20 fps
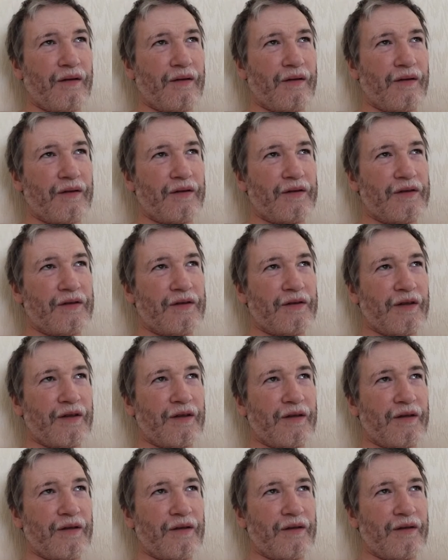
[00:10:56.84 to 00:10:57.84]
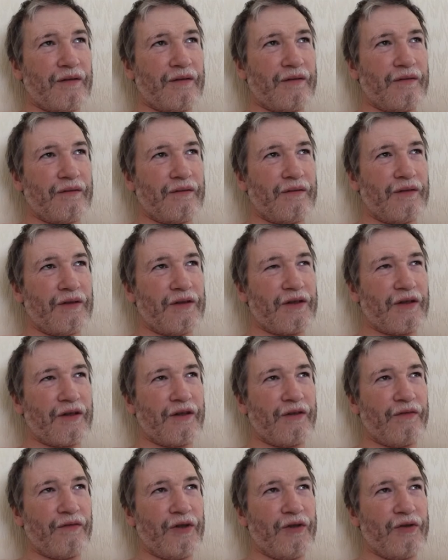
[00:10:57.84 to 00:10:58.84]
that is
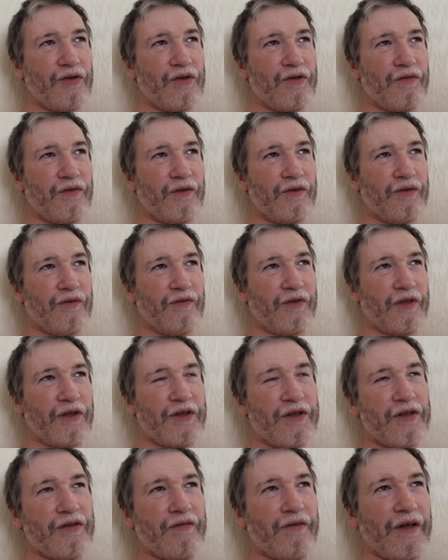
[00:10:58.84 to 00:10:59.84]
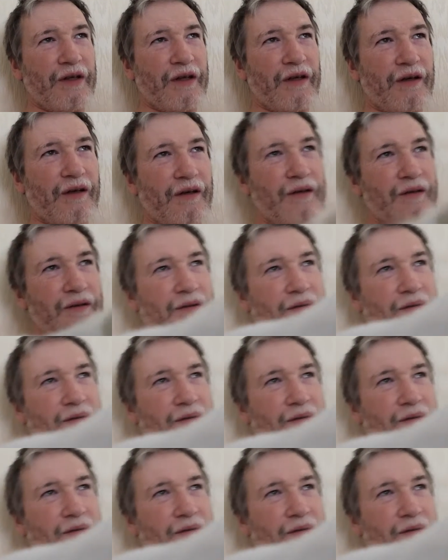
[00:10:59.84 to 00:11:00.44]
kind of useful for us to regard.